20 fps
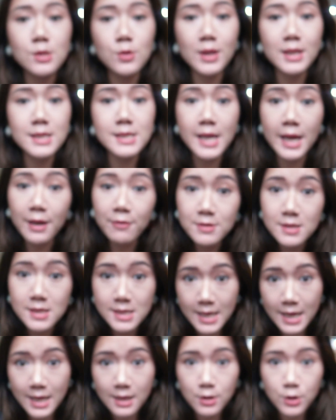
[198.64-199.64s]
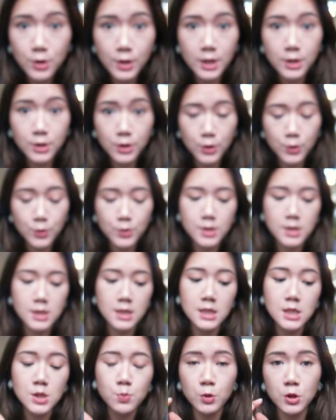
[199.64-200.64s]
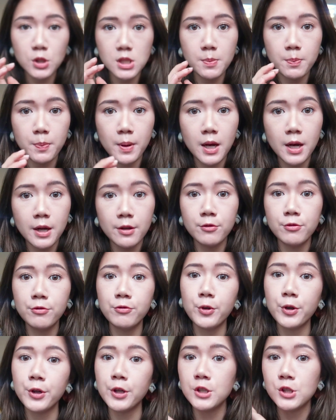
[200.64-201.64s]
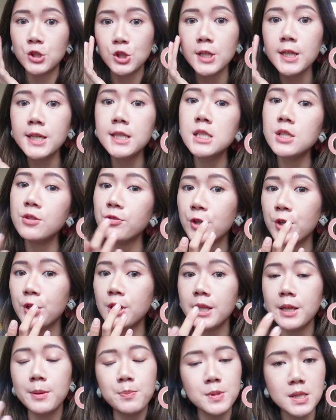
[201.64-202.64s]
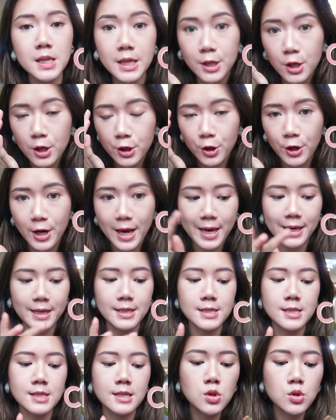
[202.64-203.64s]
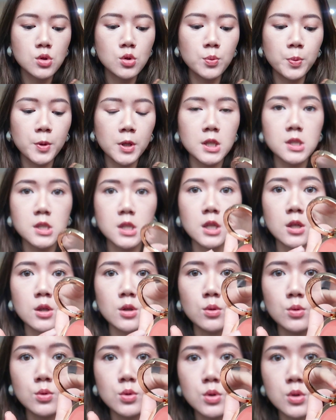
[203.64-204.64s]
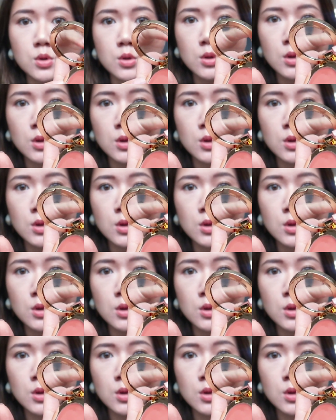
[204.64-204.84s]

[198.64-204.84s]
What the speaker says: So as I've said, you can use this multi-pot for your cheeks, for your lips, and on your eyes. Super easy to use.